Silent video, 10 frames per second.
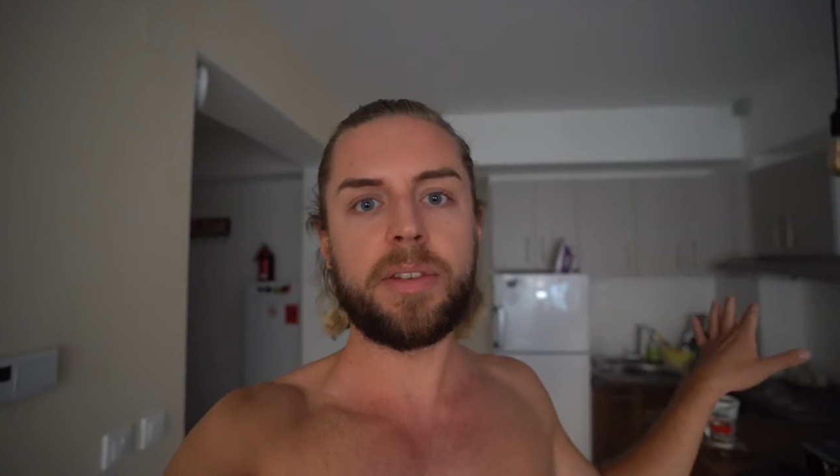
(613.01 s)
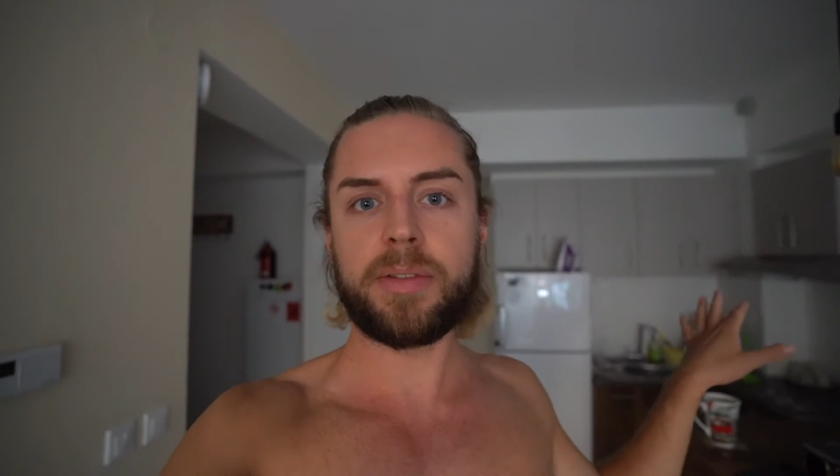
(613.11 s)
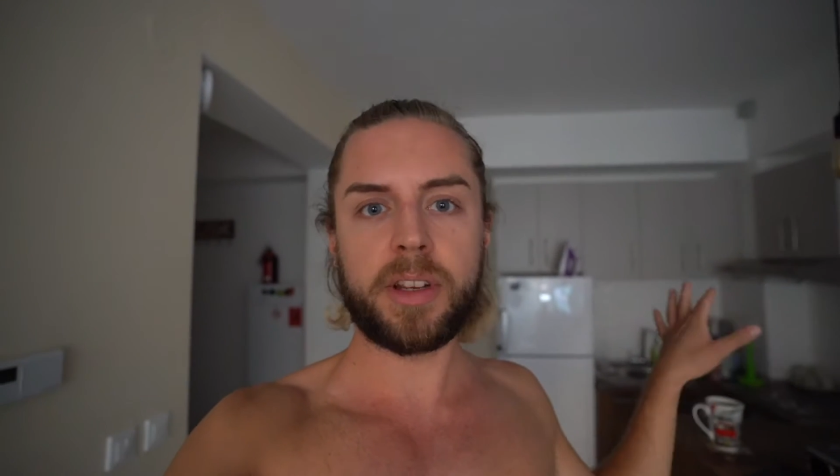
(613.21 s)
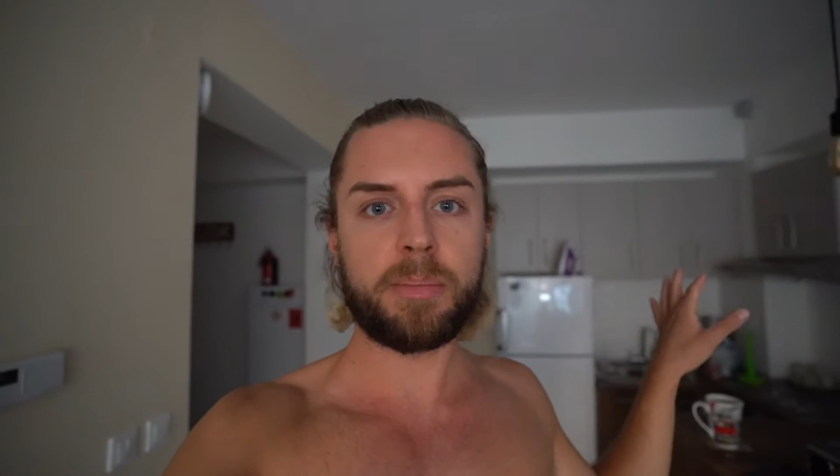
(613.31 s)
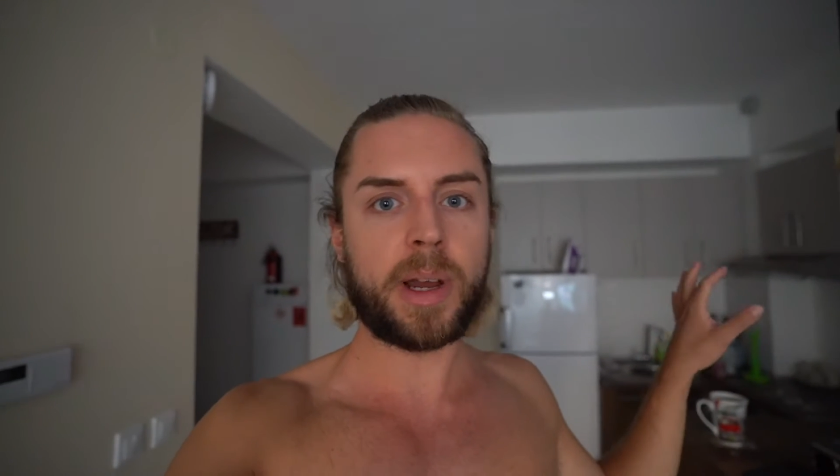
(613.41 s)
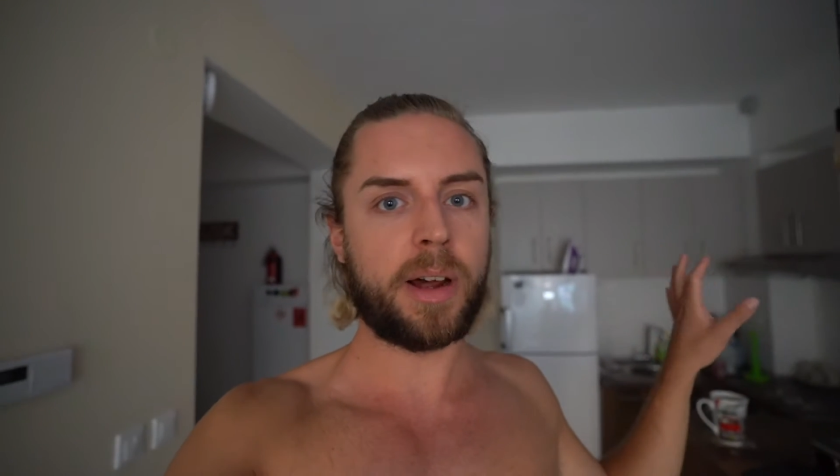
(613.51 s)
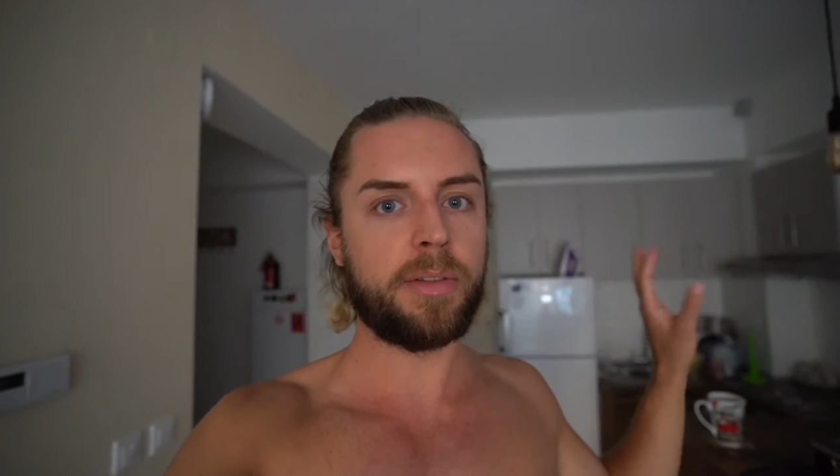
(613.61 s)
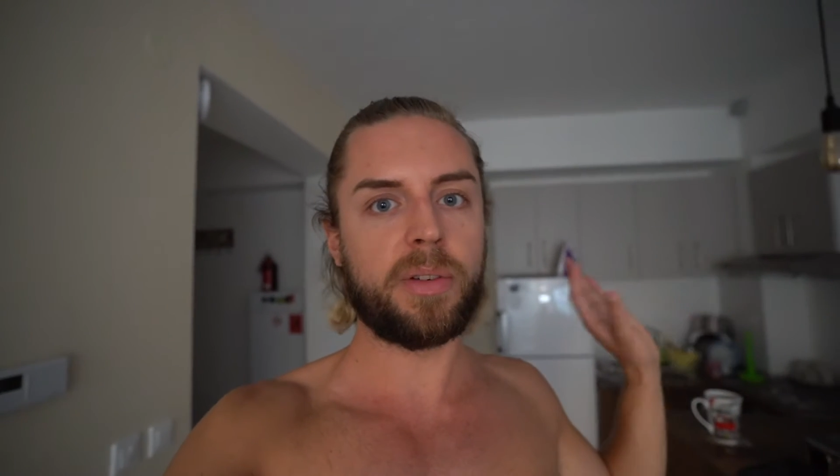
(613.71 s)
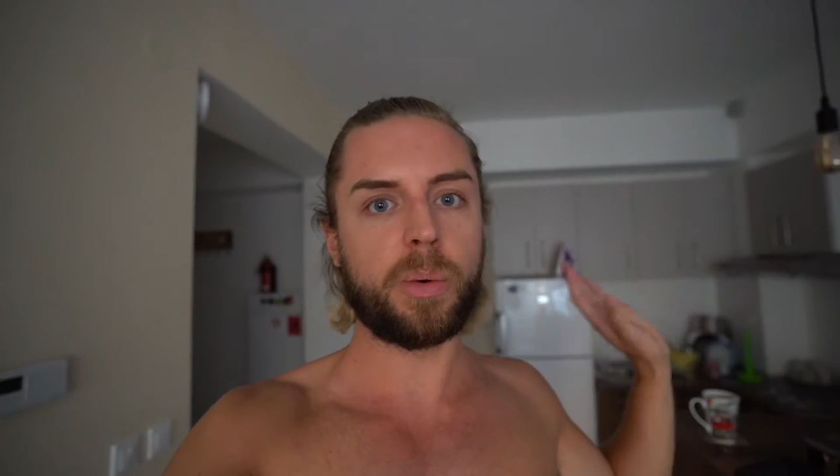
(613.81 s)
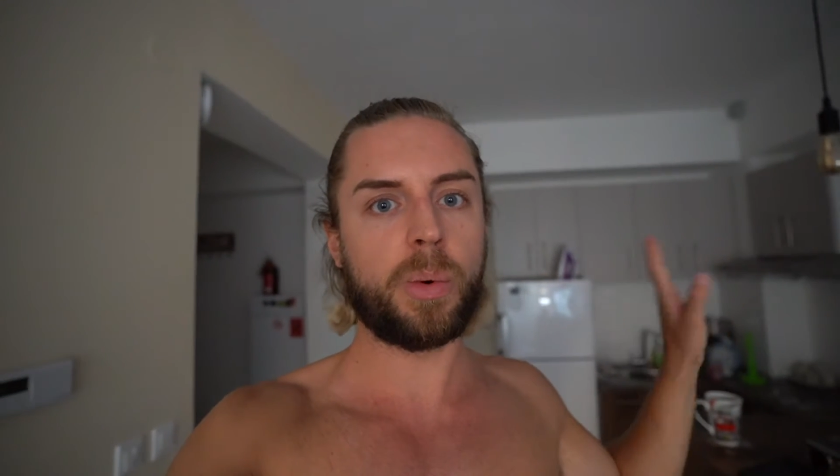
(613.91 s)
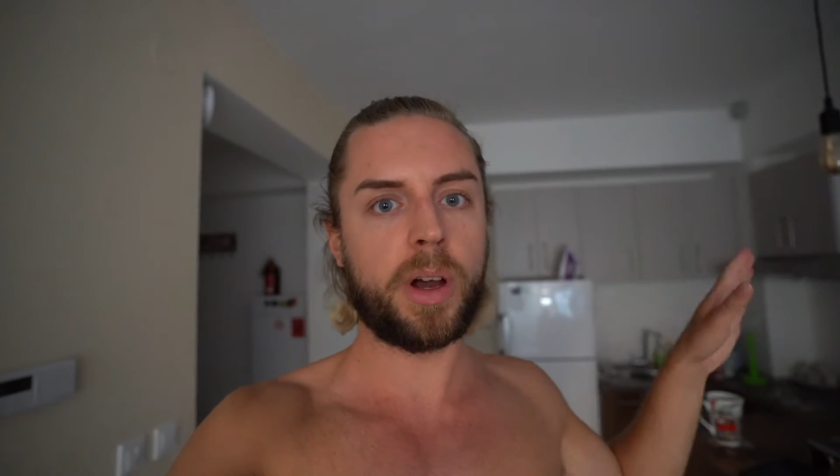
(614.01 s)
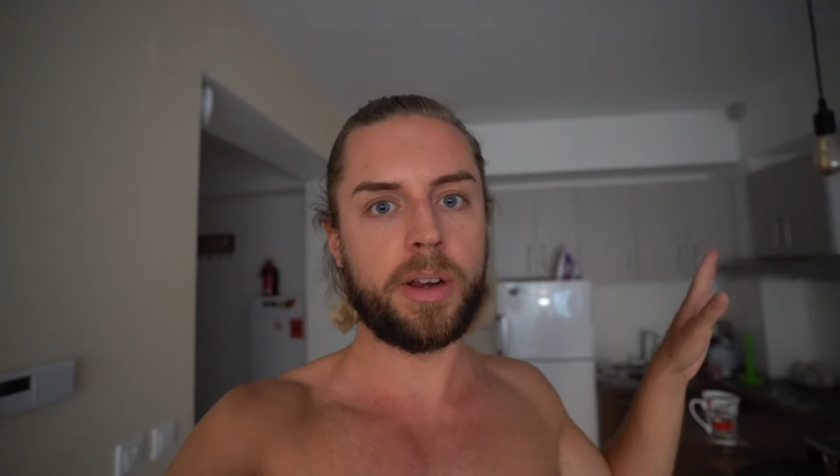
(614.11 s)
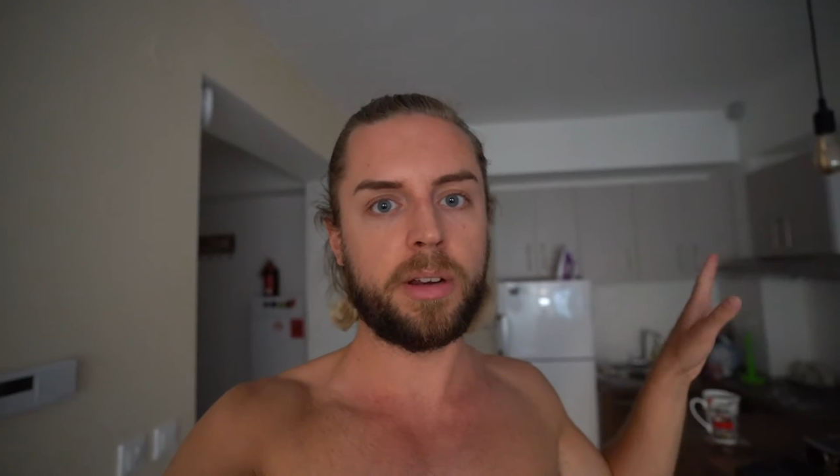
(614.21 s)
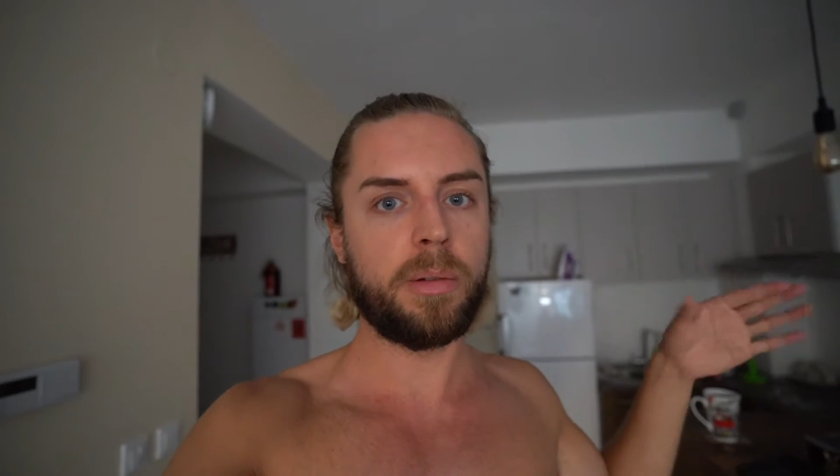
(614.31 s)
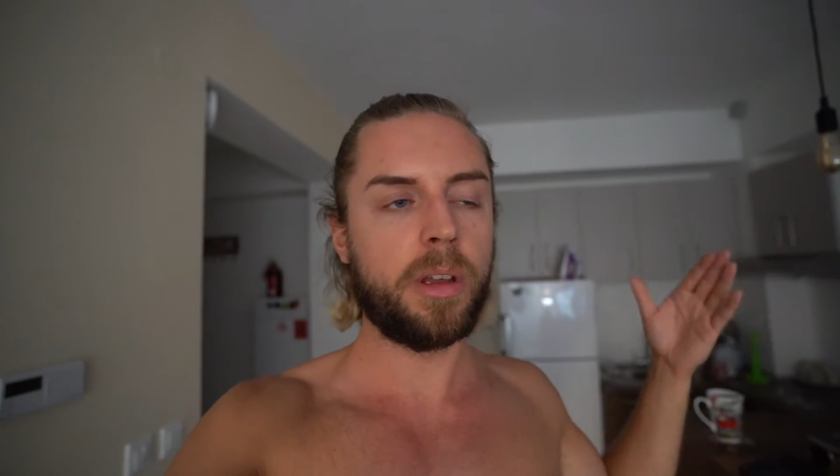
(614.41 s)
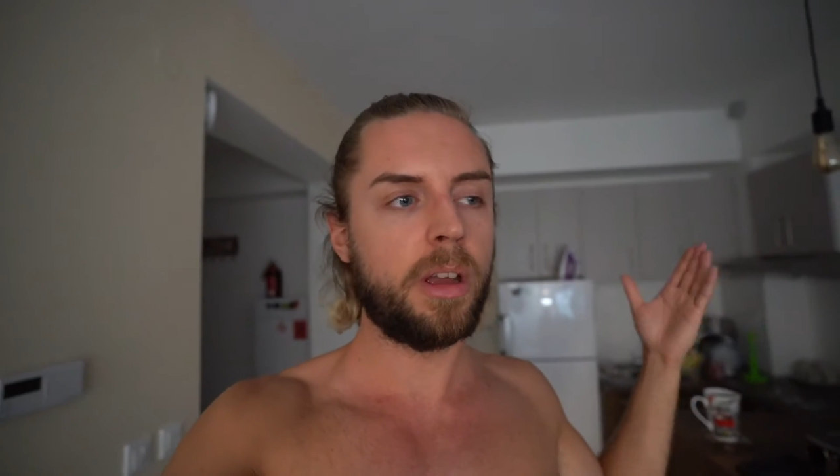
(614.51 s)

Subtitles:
£15 for one